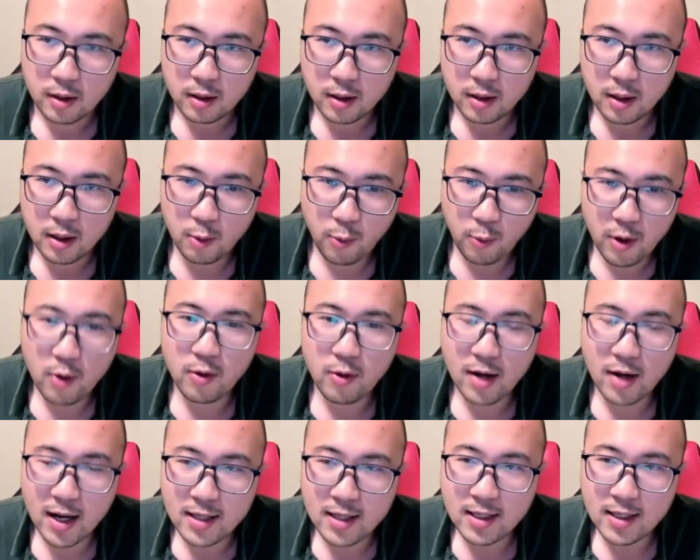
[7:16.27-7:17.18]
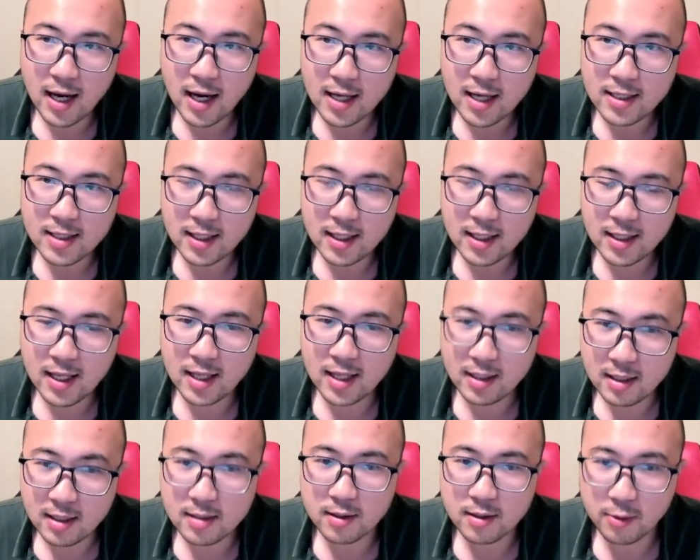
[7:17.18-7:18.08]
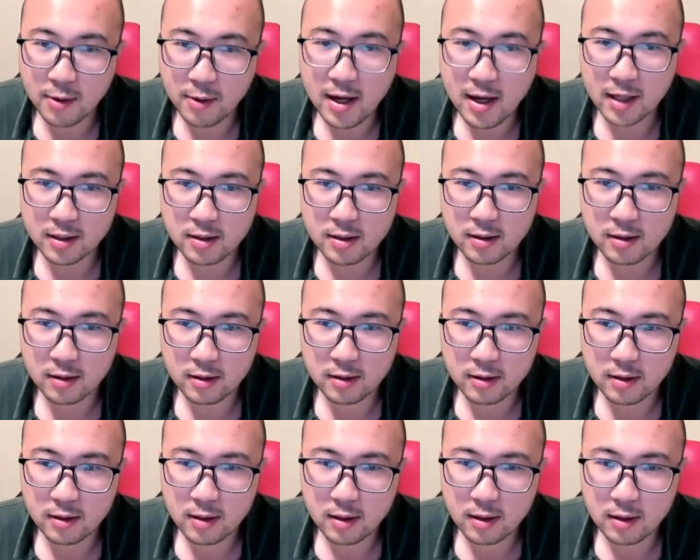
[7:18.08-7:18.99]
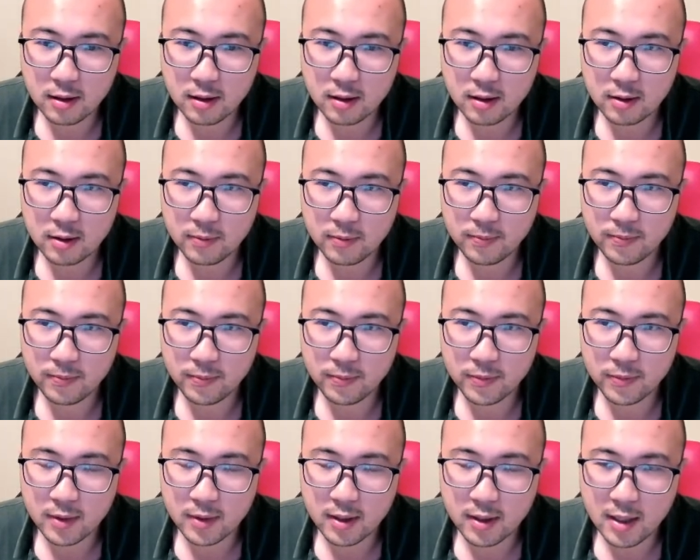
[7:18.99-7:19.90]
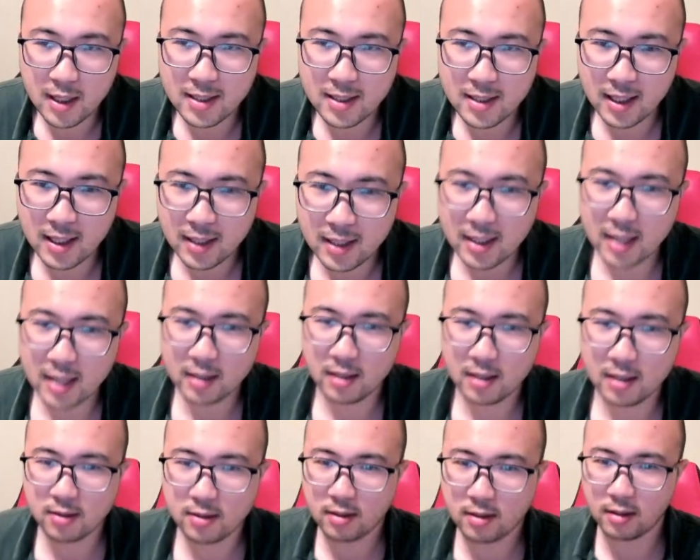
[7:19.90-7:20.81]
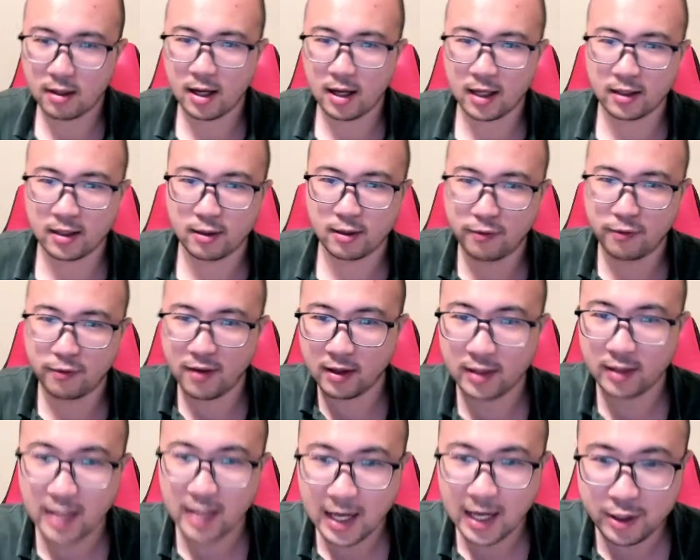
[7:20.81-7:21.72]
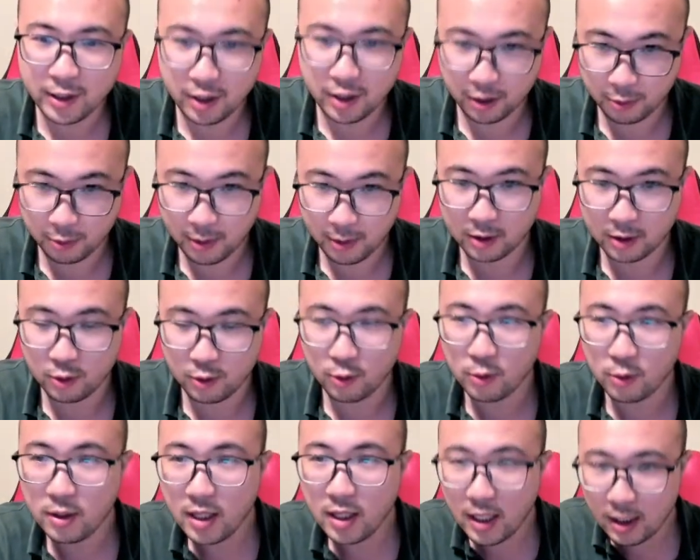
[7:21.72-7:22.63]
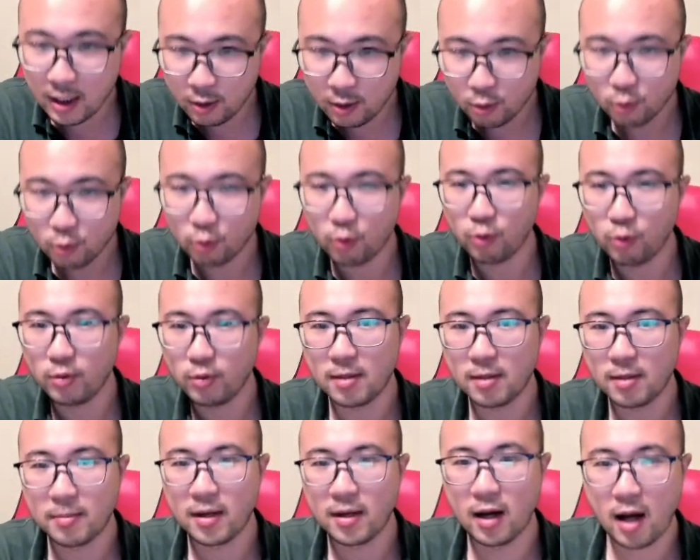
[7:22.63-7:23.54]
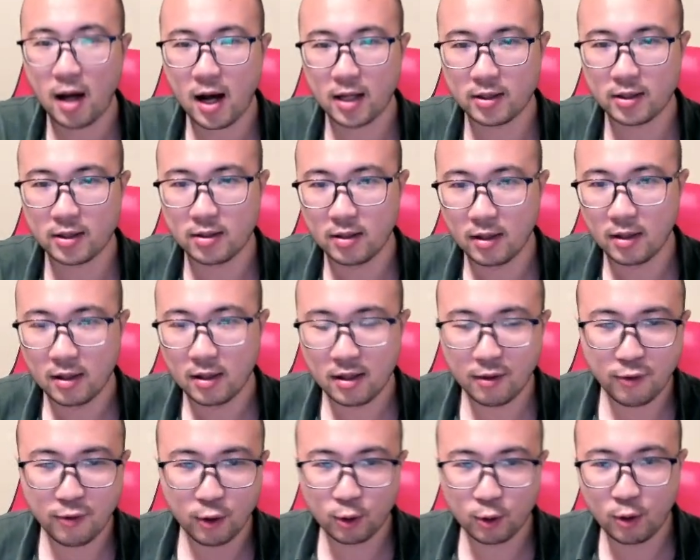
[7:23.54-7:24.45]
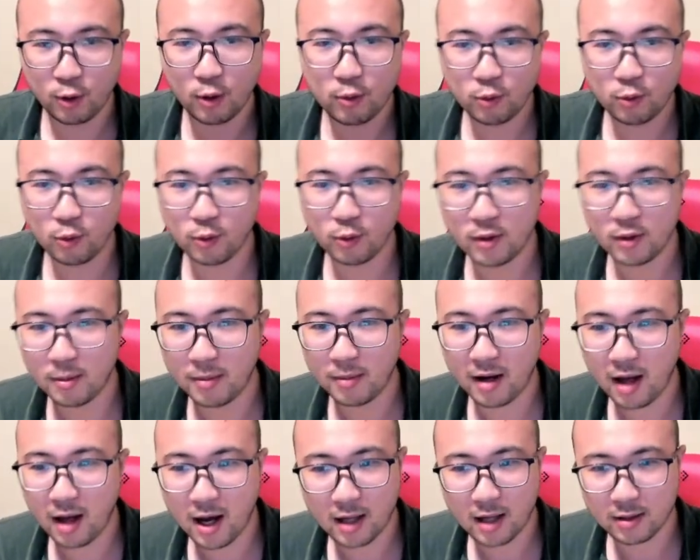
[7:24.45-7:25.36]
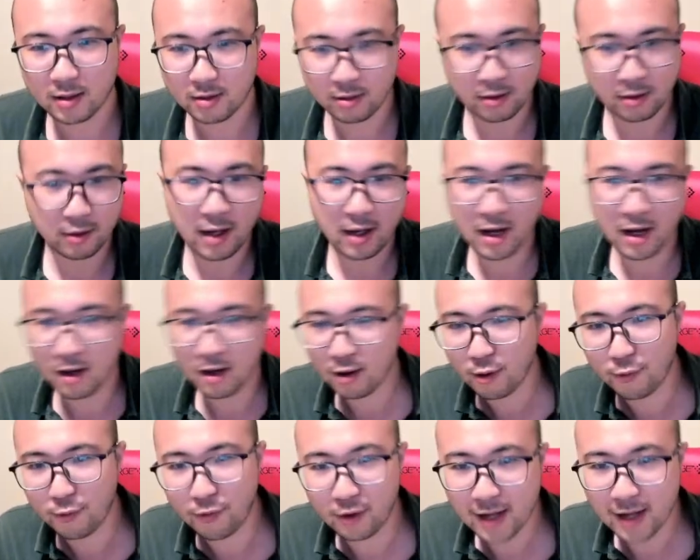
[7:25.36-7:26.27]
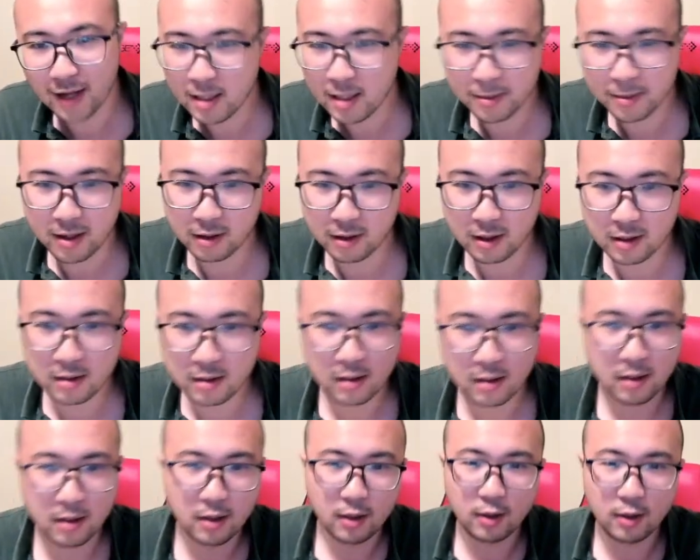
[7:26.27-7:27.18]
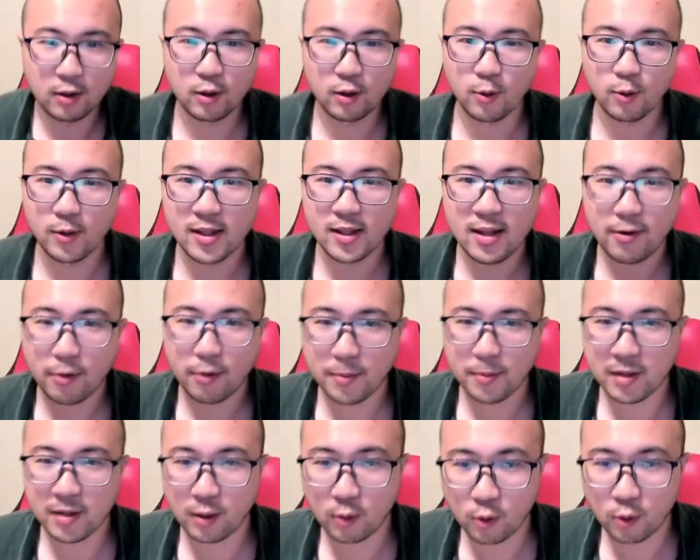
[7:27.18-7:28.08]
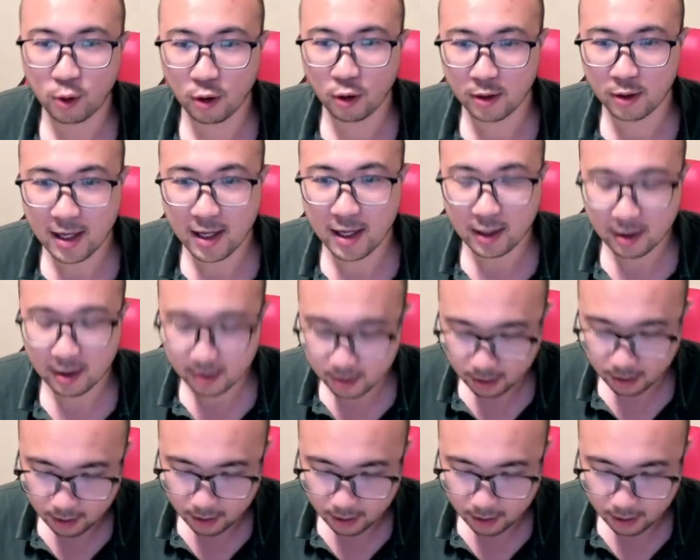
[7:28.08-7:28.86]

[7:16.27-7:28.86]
Well, I think that is correct. I think that is the foundation, right? You need to do them a lot. If you don't do them a lot, okay, forget about it. You will never be good at it.